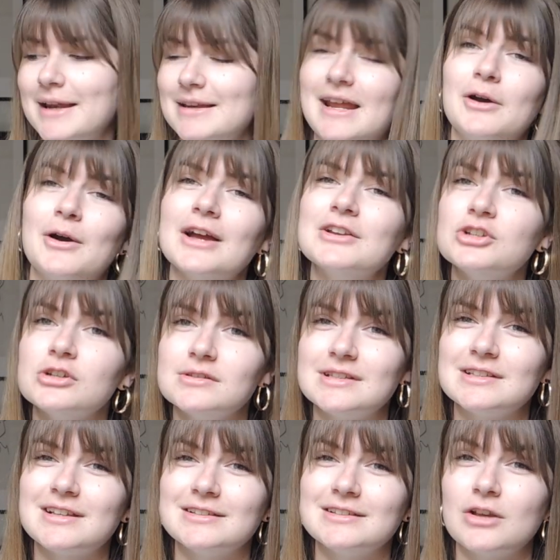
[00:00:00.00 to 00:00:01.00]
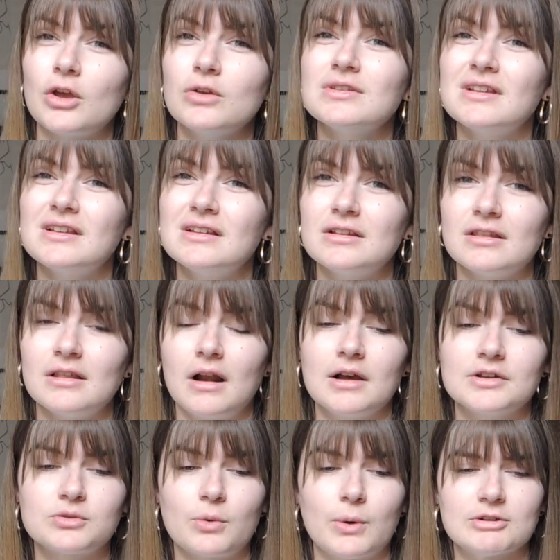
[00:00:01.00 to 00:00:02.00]
And now I chose this because it goes into the
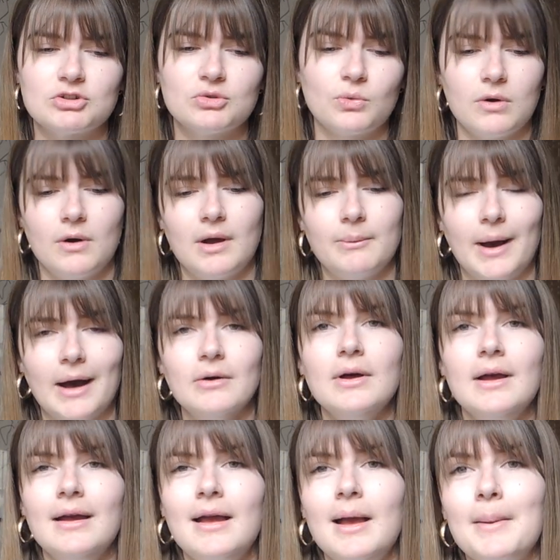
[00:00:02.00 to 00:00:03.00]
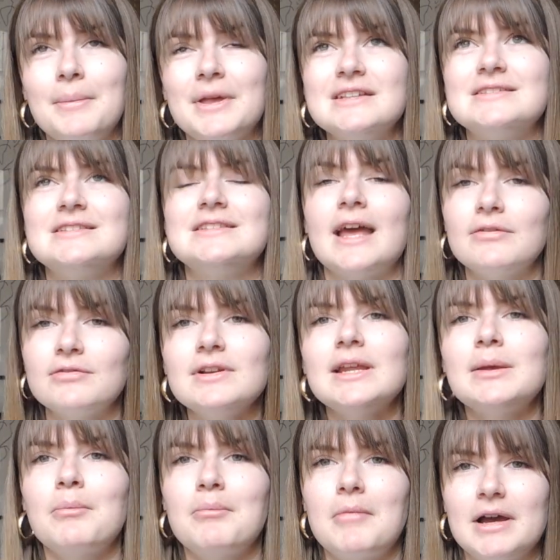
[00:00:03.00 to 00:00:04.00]
last question quite well, but it's
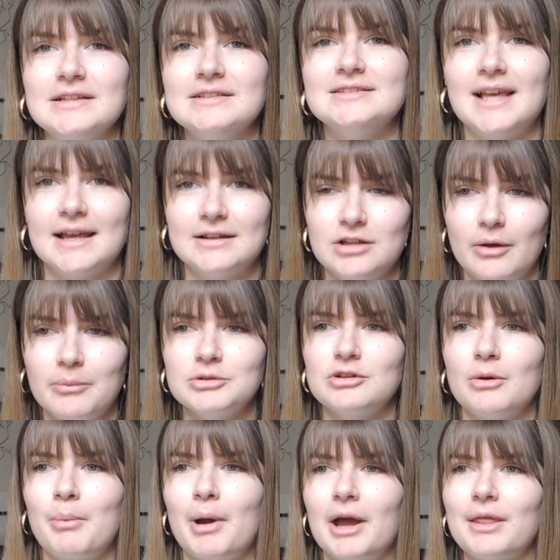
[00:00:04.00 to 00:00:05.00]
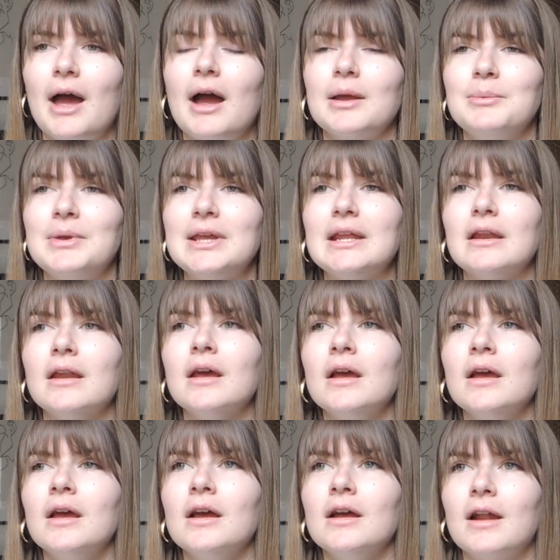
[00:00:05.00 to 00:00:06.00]
definitely my setup. So by that I mean
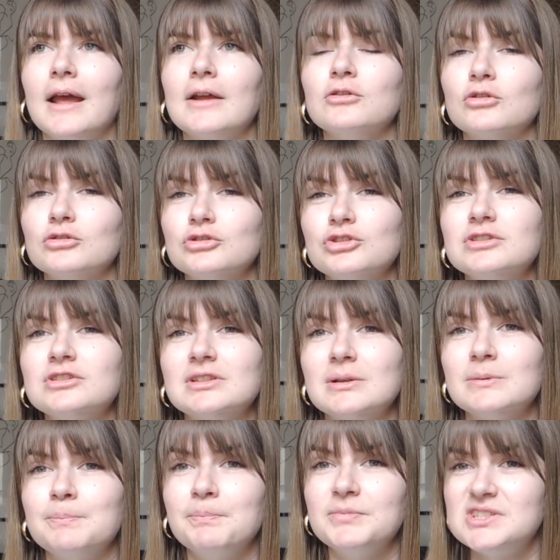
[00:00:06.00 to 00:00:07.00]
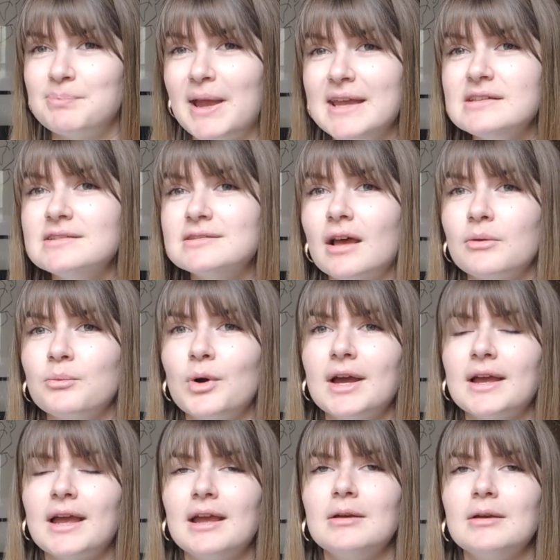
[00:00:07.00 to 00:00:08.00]
like not just the space I'm working